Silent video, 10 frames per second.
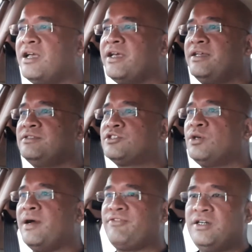And
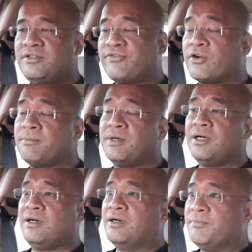so I've heard from
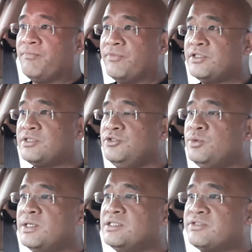this new
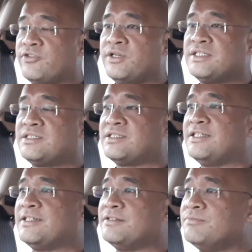Wearnes
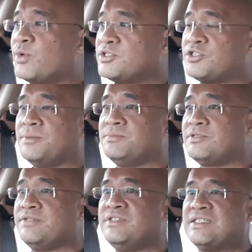Autohaus one-stop
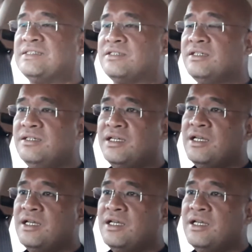service center